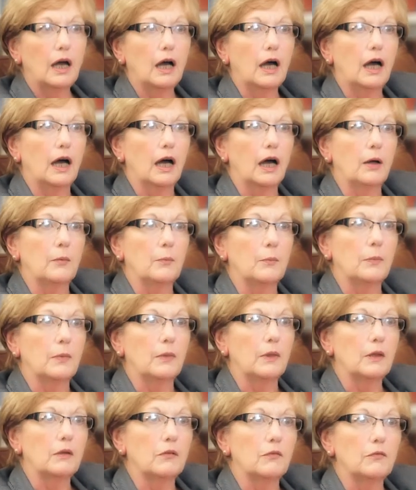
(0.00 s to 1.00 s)

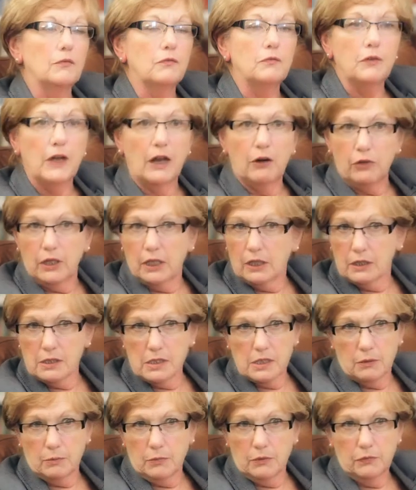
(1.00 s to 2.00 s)
very
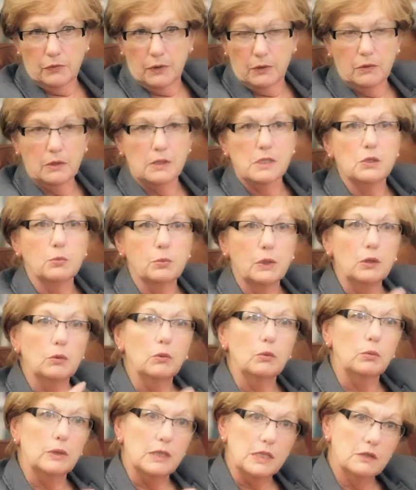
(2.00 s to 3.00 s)
customer focused. We
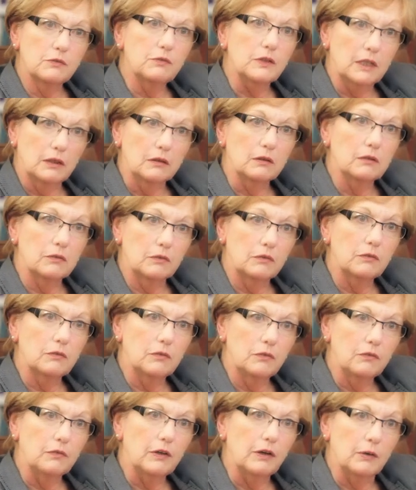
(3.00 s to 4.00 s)
always feel
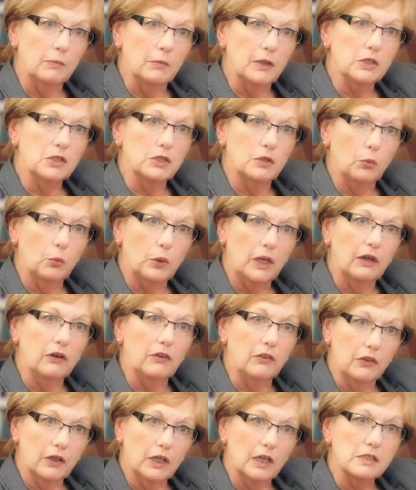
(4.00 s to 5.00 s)
very much that we're
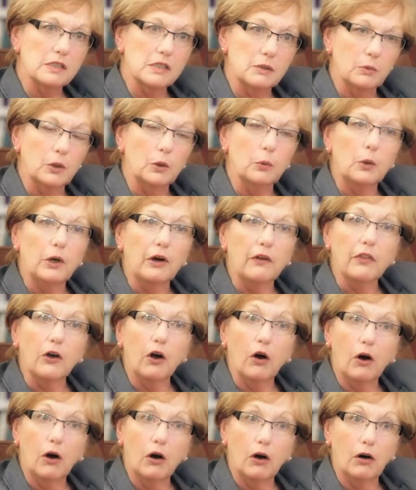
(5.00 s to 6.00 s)
at the customer, we're at the
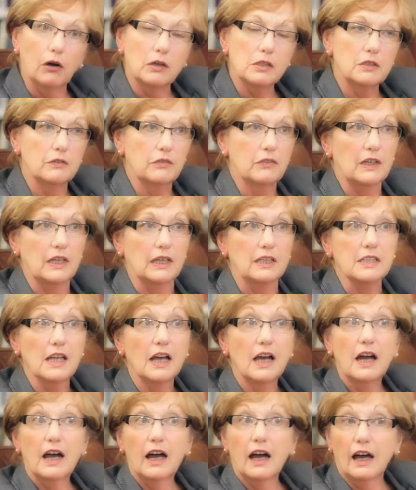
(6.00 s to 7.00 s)
heart of things,
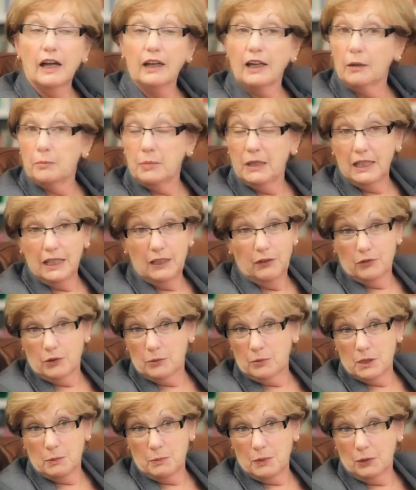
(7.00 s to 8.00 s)
and I believe
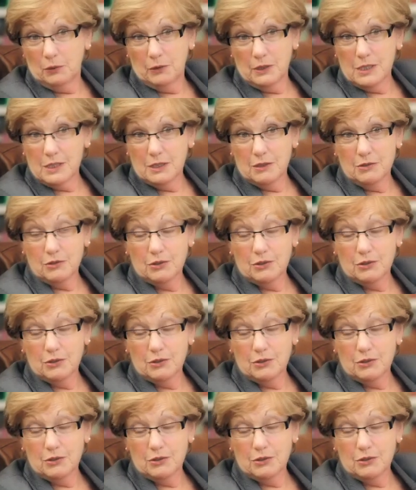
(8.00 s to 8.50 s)
them to be honest and